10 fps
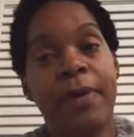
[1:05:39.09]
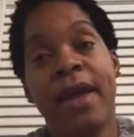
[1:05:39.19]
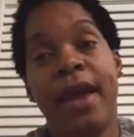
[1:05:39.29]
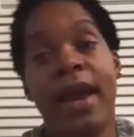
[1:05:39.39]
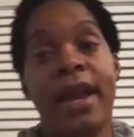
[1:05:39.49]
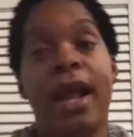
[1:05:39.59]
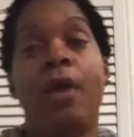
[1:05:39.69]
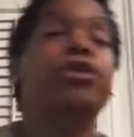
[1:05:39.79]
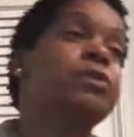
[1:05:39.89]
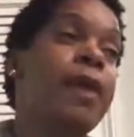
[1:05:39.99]
And how are you
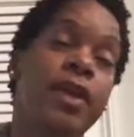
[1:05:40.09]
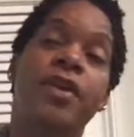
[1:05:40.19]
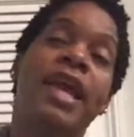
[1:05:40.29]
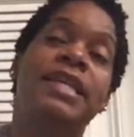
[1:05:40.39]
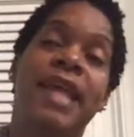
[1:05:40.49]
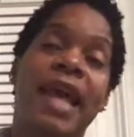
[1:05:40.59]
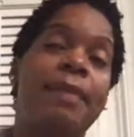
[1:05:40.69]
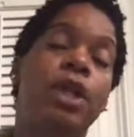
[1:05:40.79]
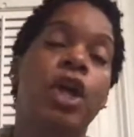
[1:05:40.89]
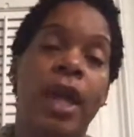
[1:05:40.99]
spending your days? I am
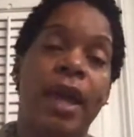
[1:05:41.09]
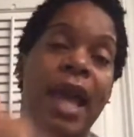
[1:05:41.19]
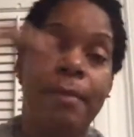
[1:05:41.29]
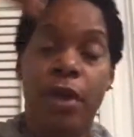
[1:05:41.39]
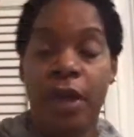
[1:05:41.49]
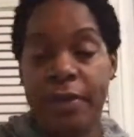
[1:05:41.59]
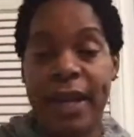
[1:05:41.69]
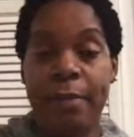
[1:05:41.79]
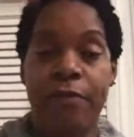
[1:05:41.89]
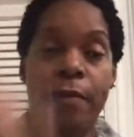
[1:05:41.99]
looking at
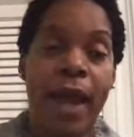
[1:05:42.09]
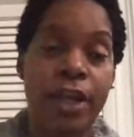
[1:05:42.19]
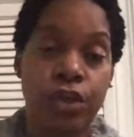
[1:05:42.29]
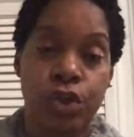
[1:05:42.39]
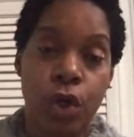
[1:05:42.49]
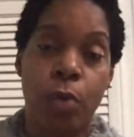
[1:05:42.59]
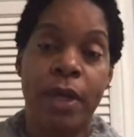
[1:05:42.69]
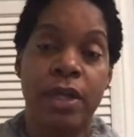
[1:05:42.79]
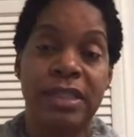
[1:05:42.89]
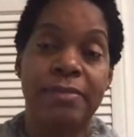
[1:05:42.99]
them from head to toe,
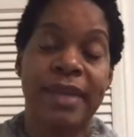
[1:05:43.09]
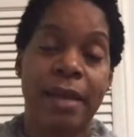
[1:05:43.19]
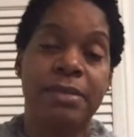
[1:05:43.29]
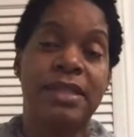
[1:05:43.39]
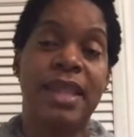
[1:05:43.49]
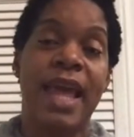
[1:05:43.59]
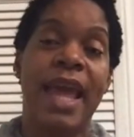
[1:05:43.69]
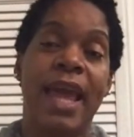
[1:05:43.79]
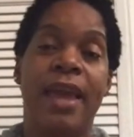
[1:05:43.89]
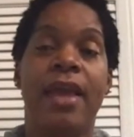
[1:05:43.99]
because sometimes
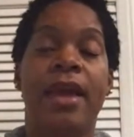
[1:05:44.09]
they